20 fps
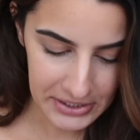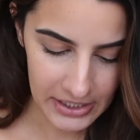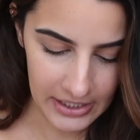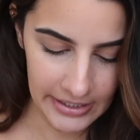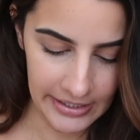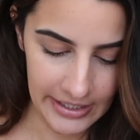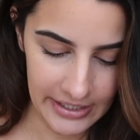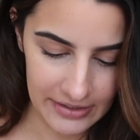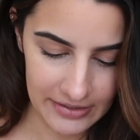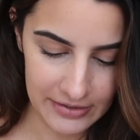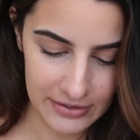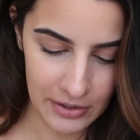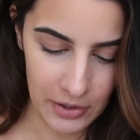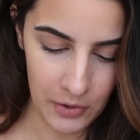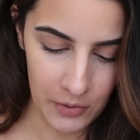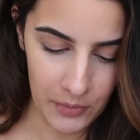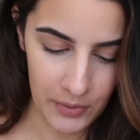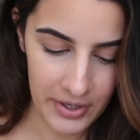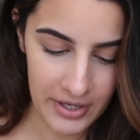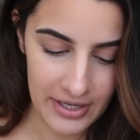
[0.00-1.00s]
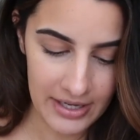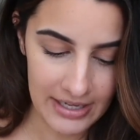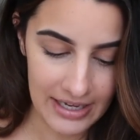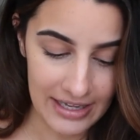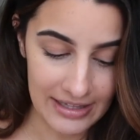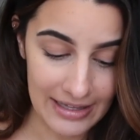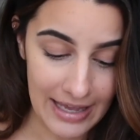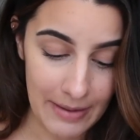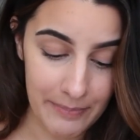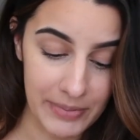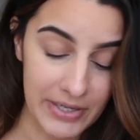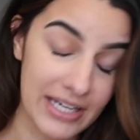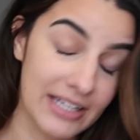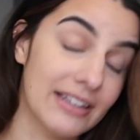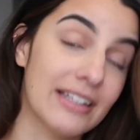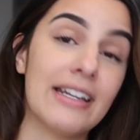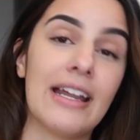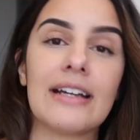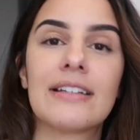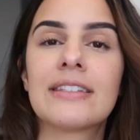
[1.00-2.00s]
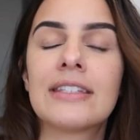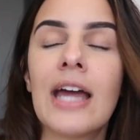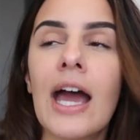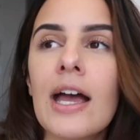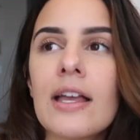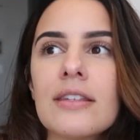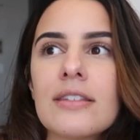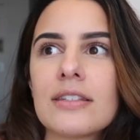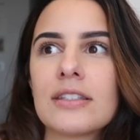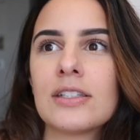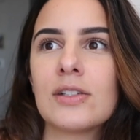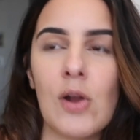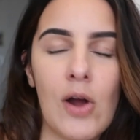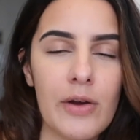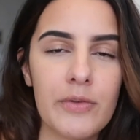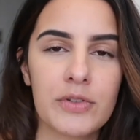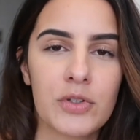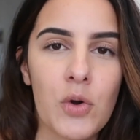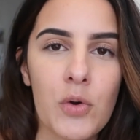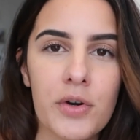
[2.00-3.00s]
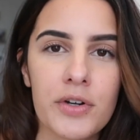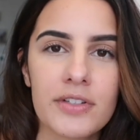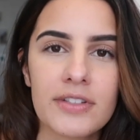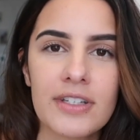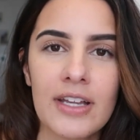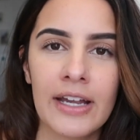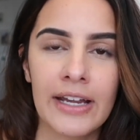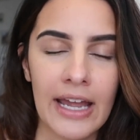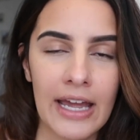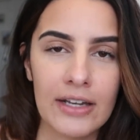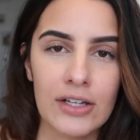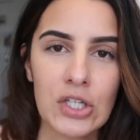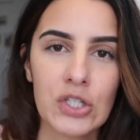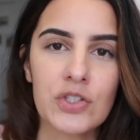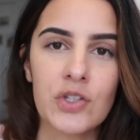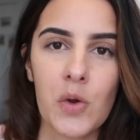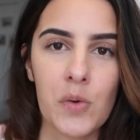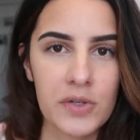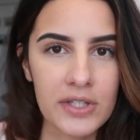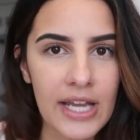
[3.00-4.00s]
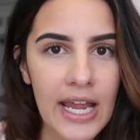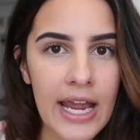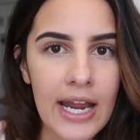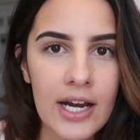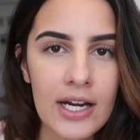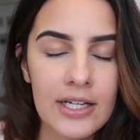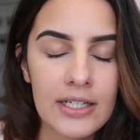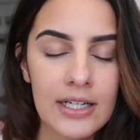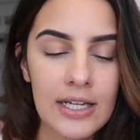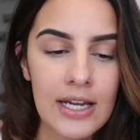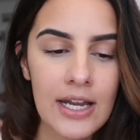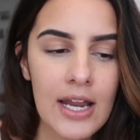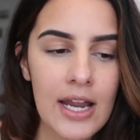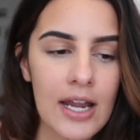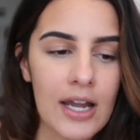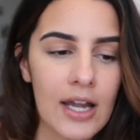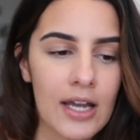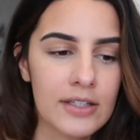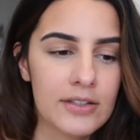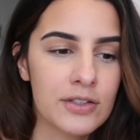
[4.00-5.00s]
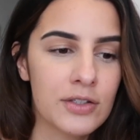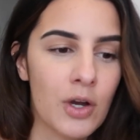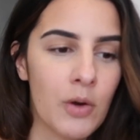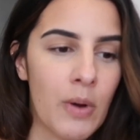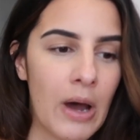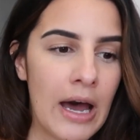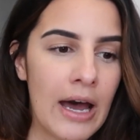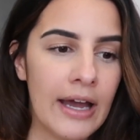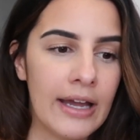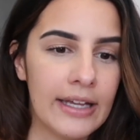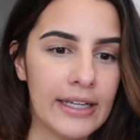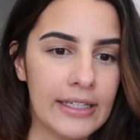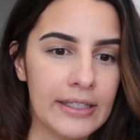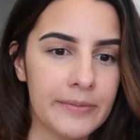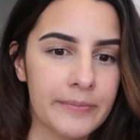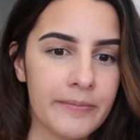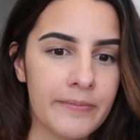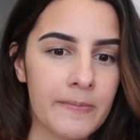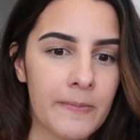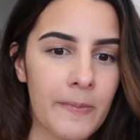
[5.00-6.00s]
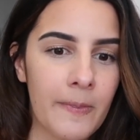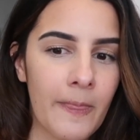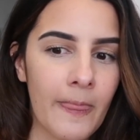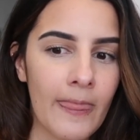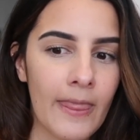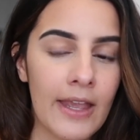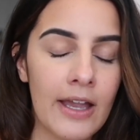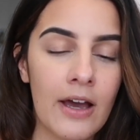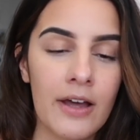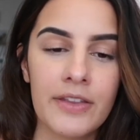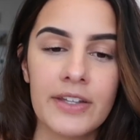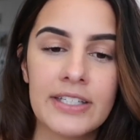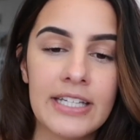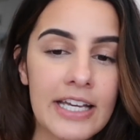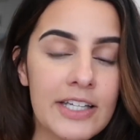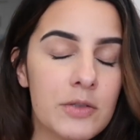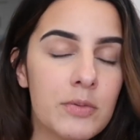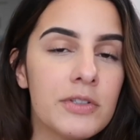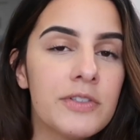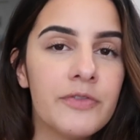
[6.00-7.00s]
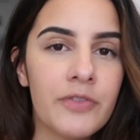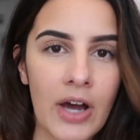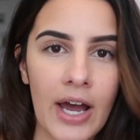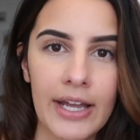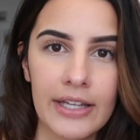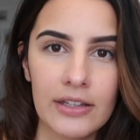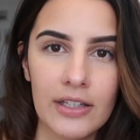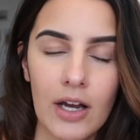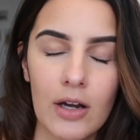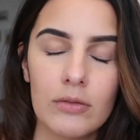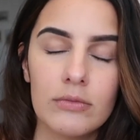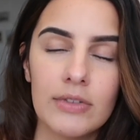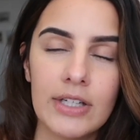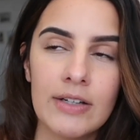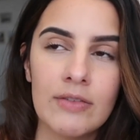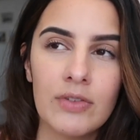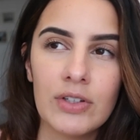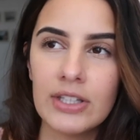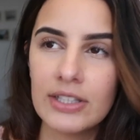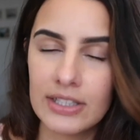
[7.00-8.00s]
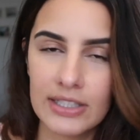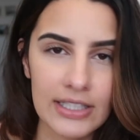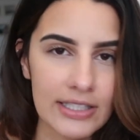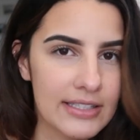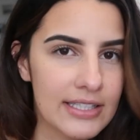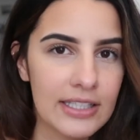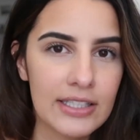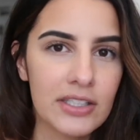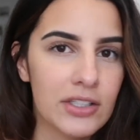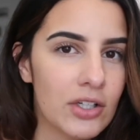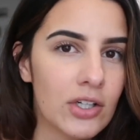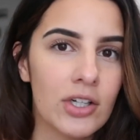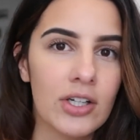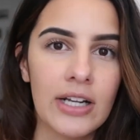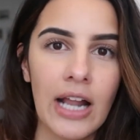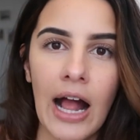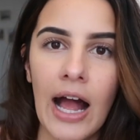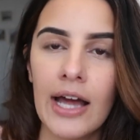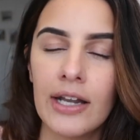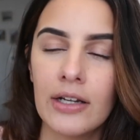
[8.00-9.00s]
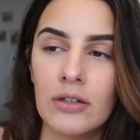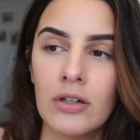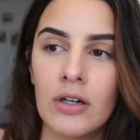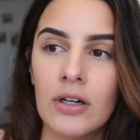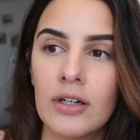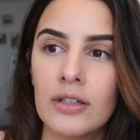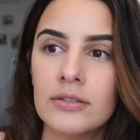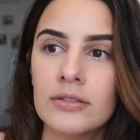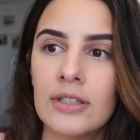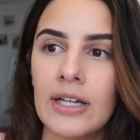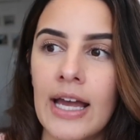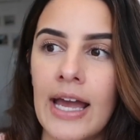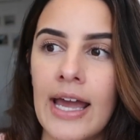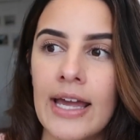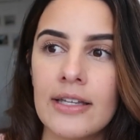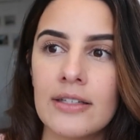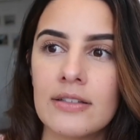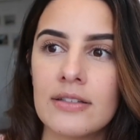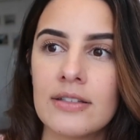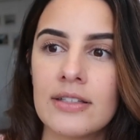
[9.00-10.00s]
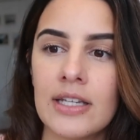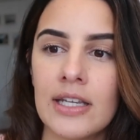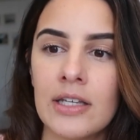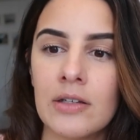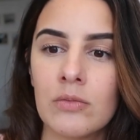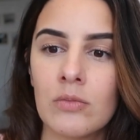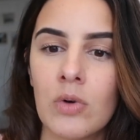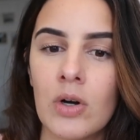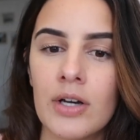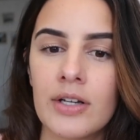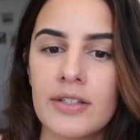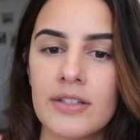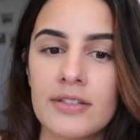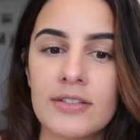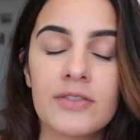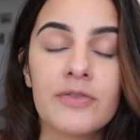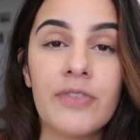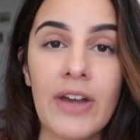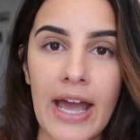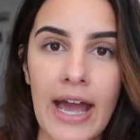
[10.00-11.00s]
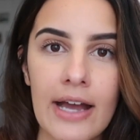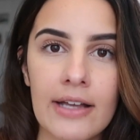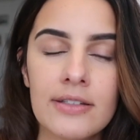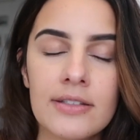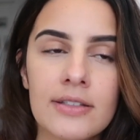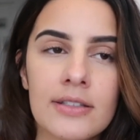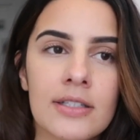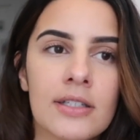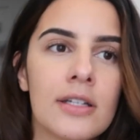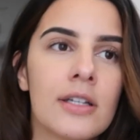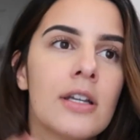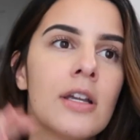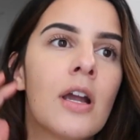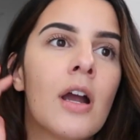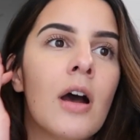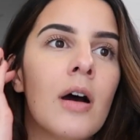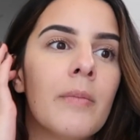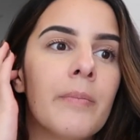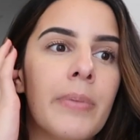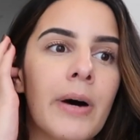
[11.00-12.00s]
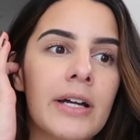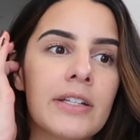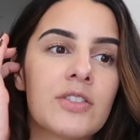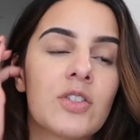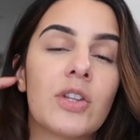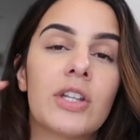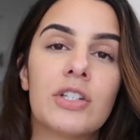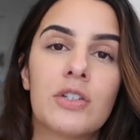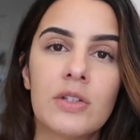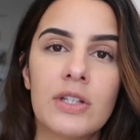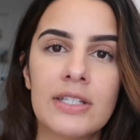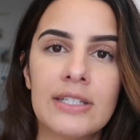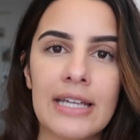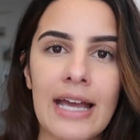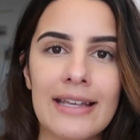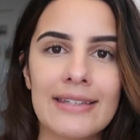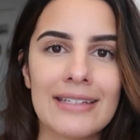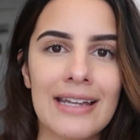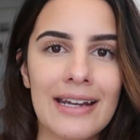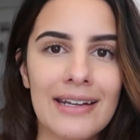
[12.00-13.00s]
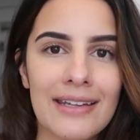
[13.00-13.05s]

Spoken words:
And that being the next test, I was, of course, again, so scared. So the test was fine though. It didn't hurt at all, and it was fast. But so they do the test, and I